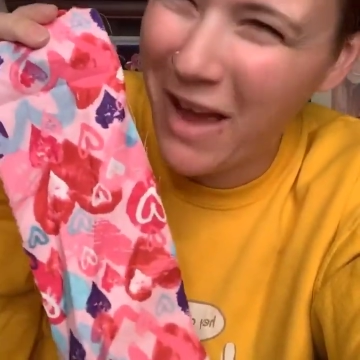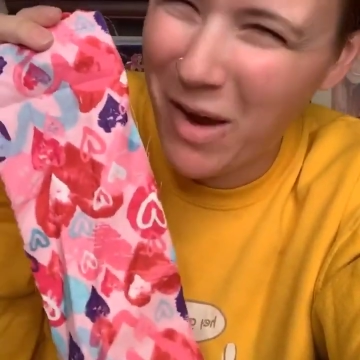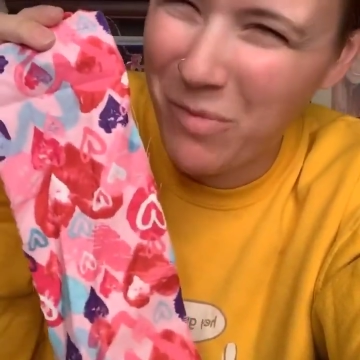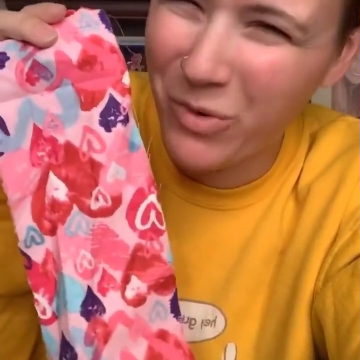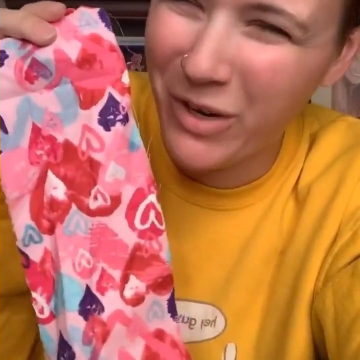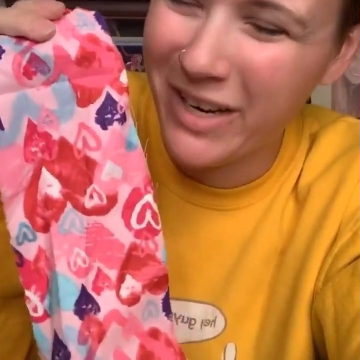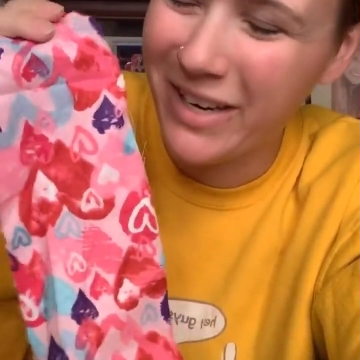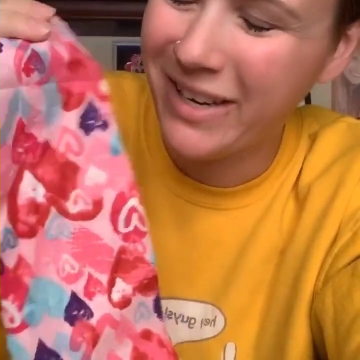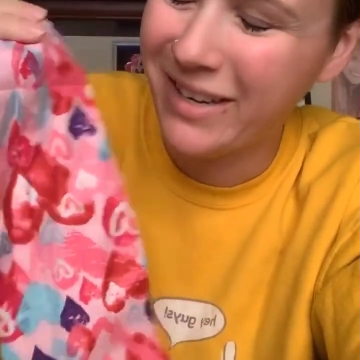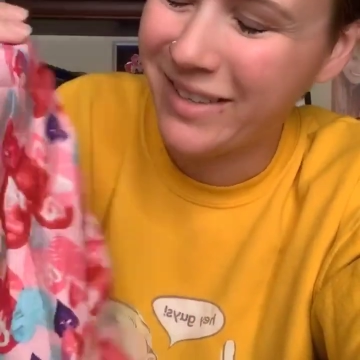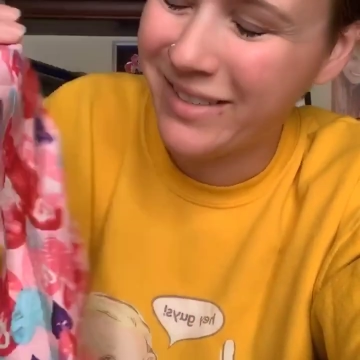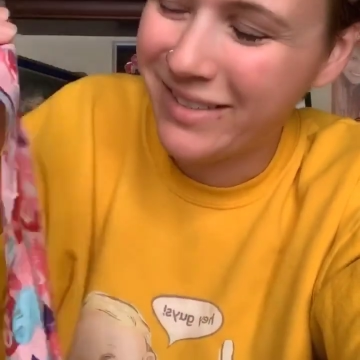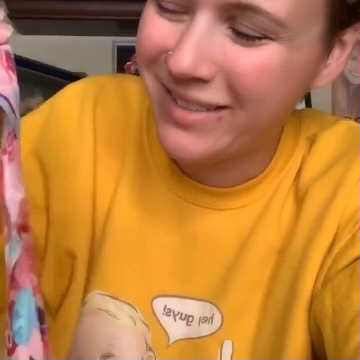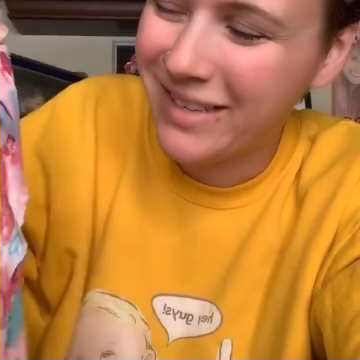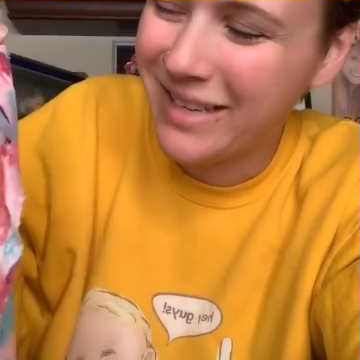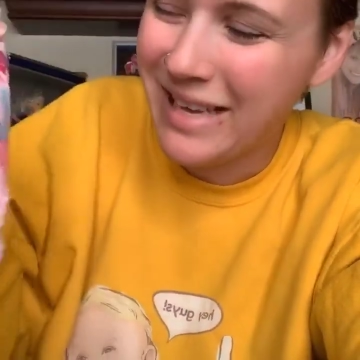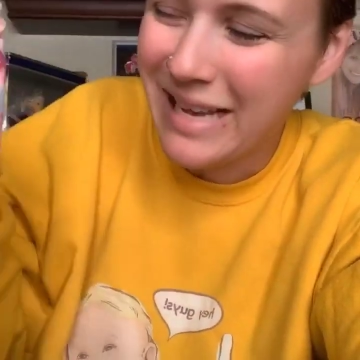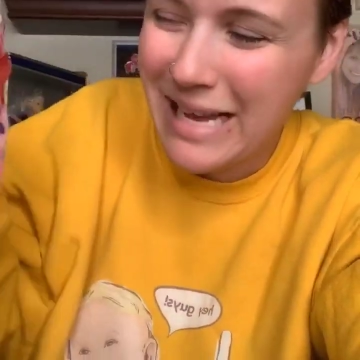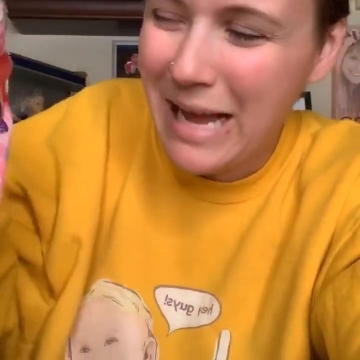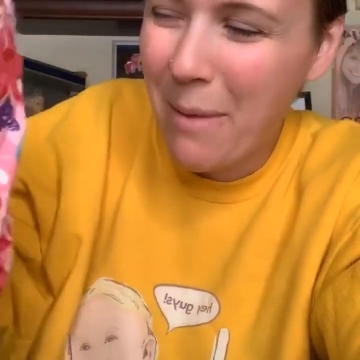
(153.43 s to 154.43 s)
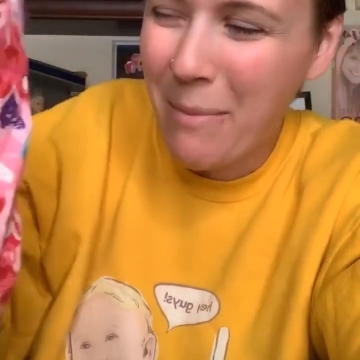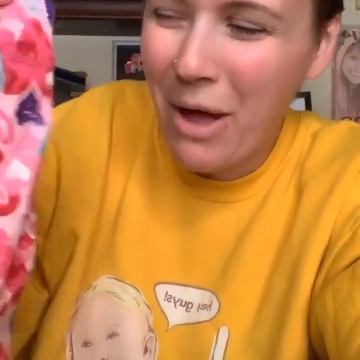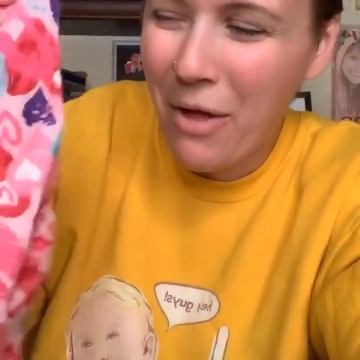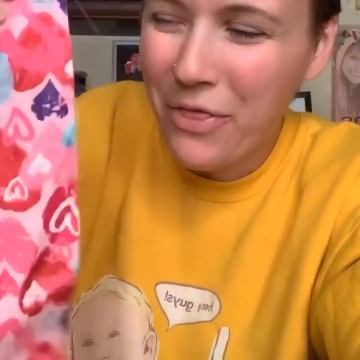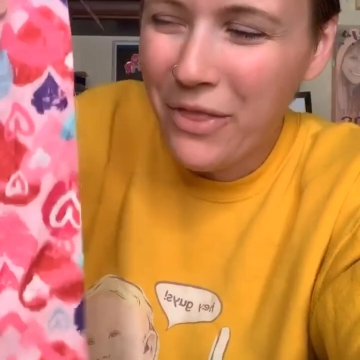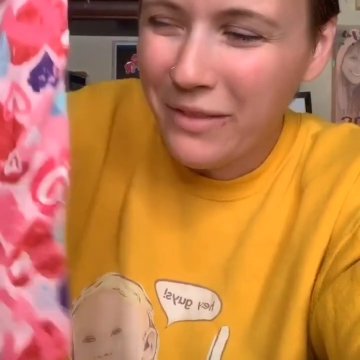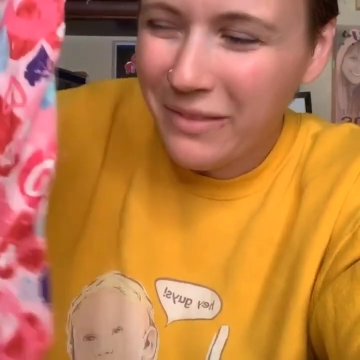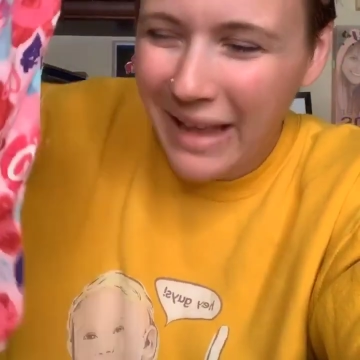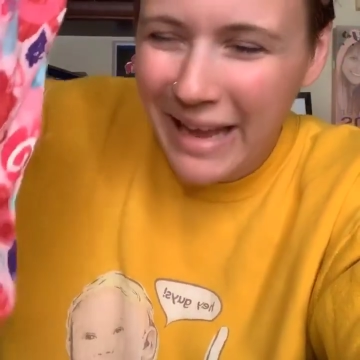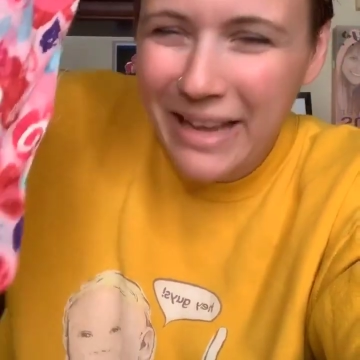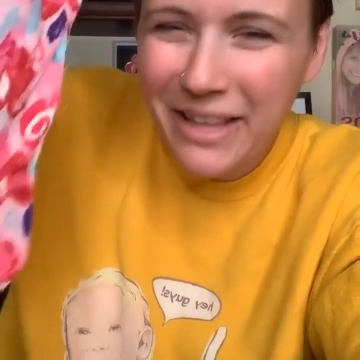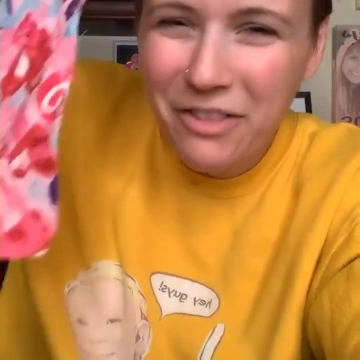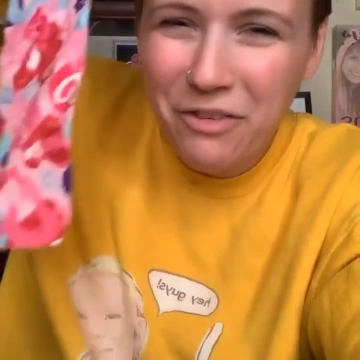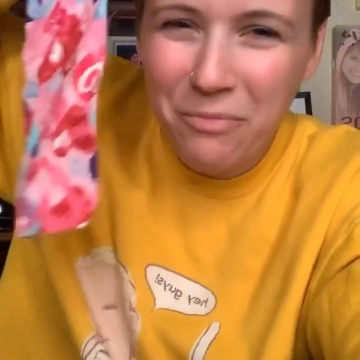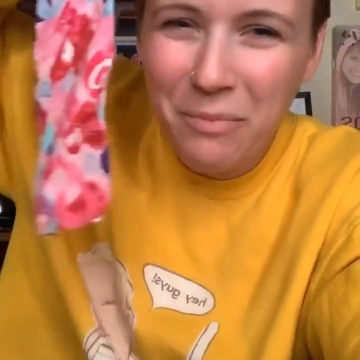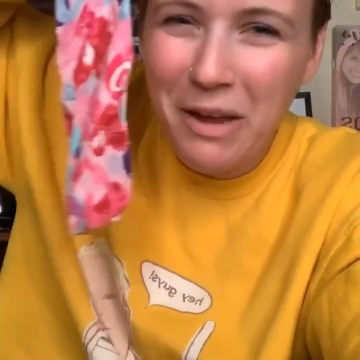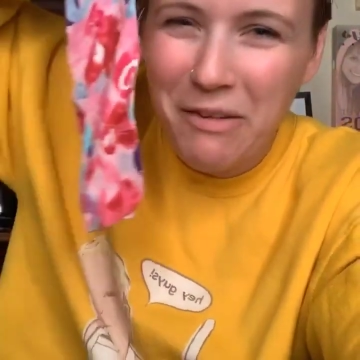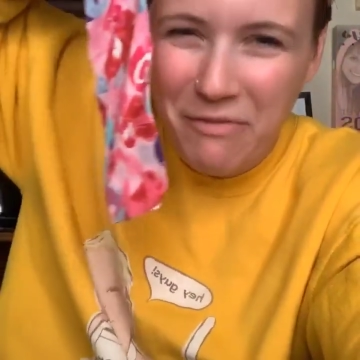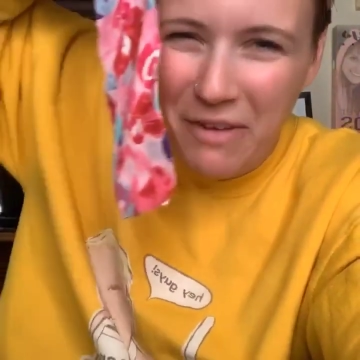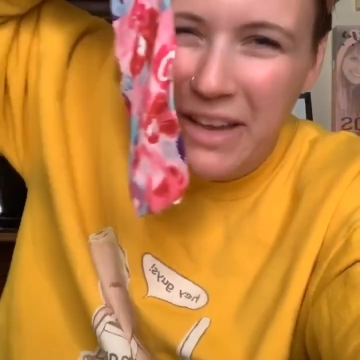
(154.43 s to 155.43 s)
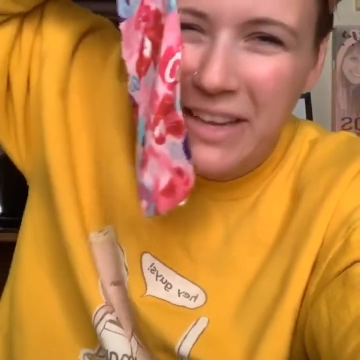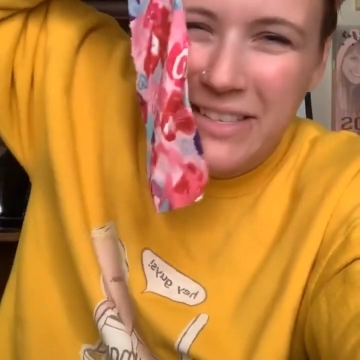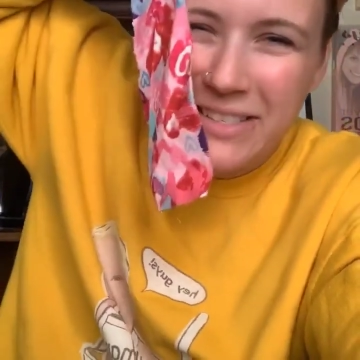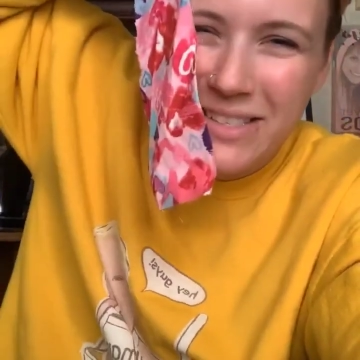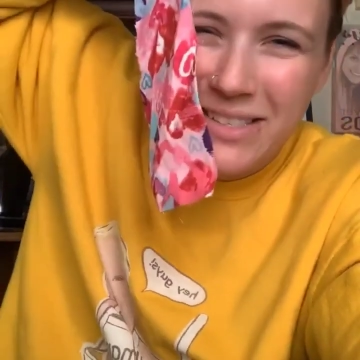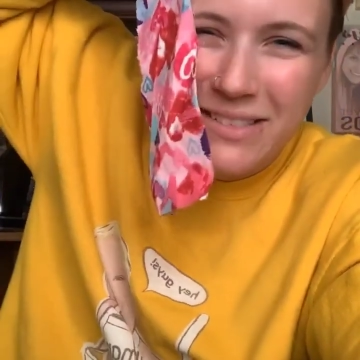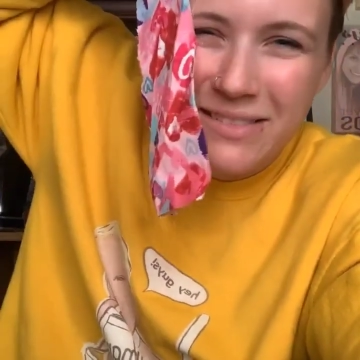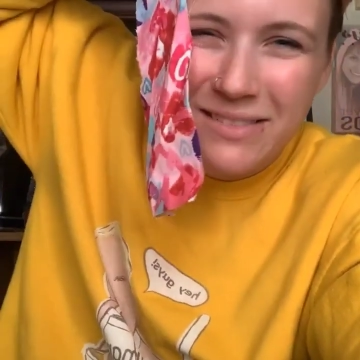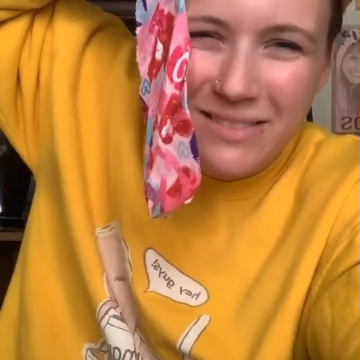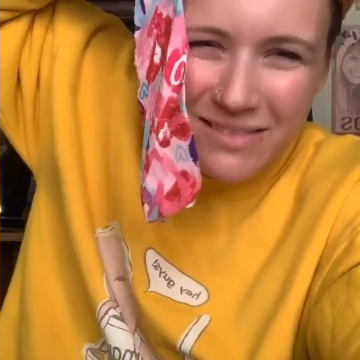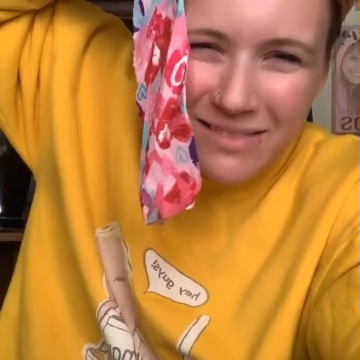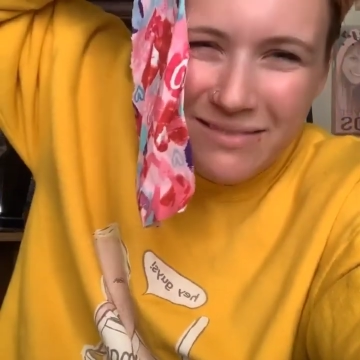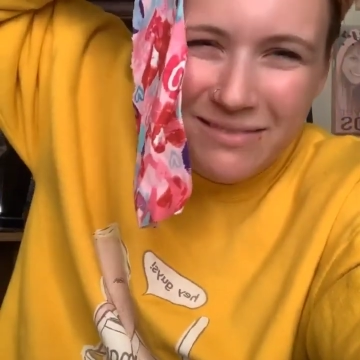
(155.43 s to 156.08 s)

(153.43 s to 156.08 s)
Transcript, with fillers: of fabric about the length of my face.